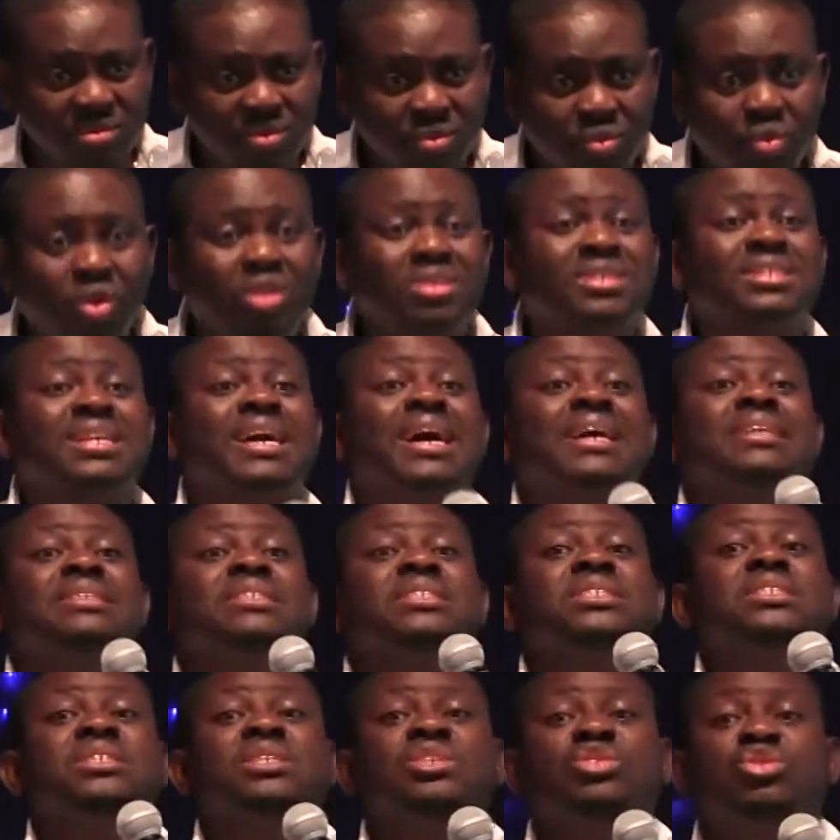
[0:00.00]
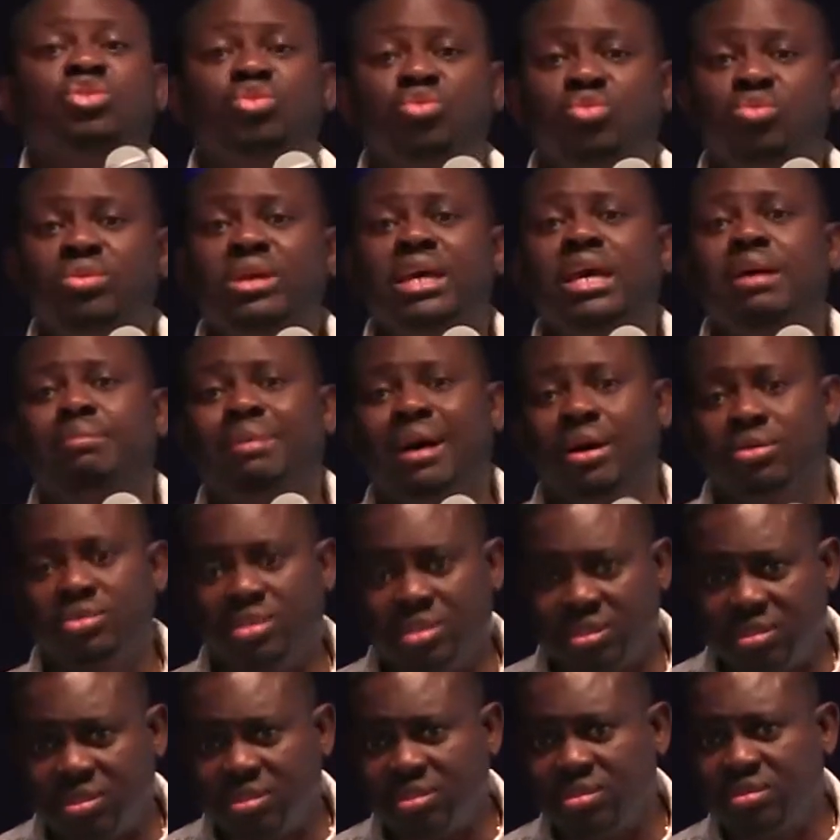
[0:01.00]
What can she do
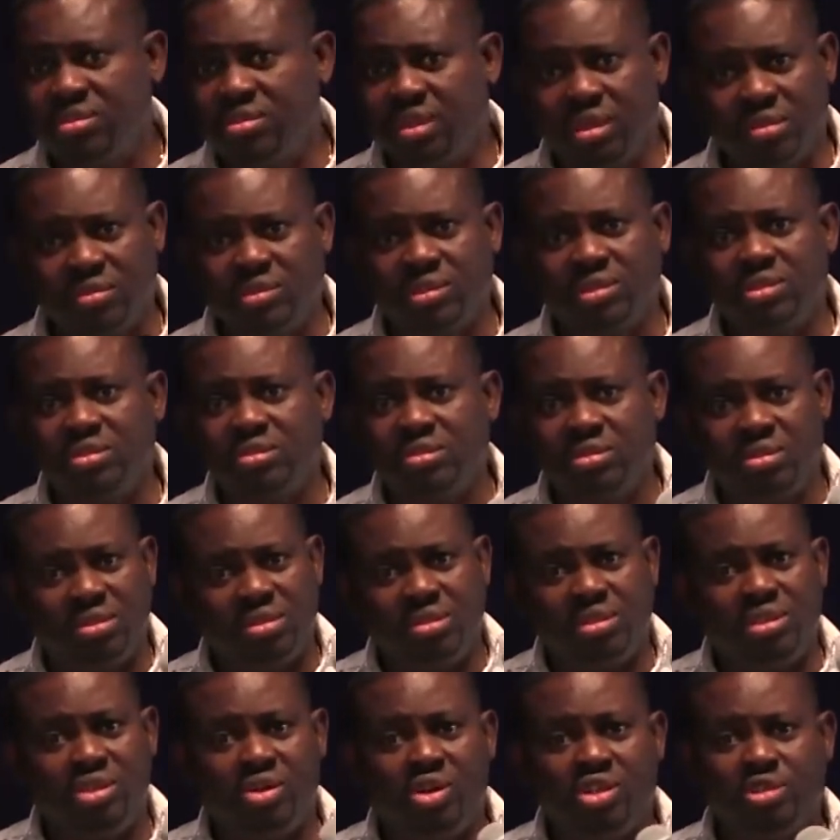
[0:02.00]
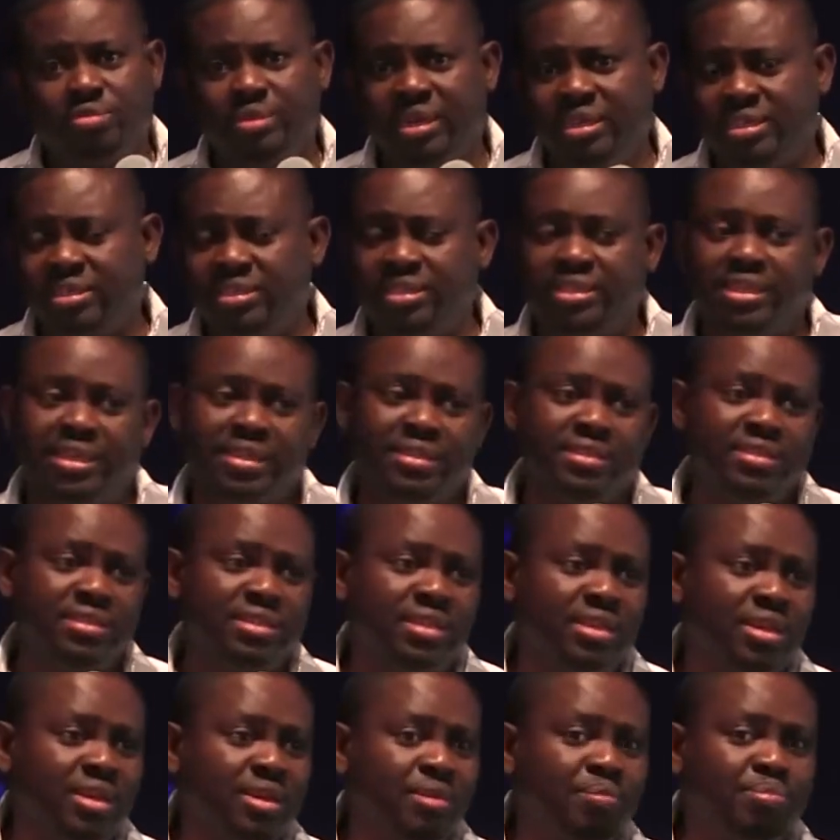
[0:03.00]
about it? Nothing. He's the husband, he's the head.
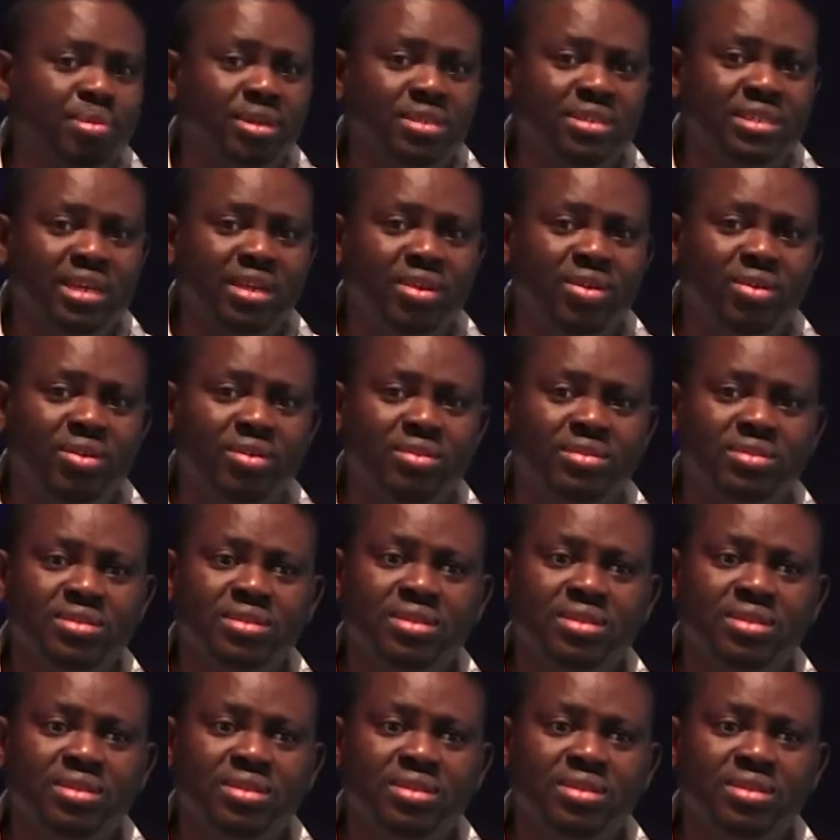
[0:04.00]
Praise the Lord.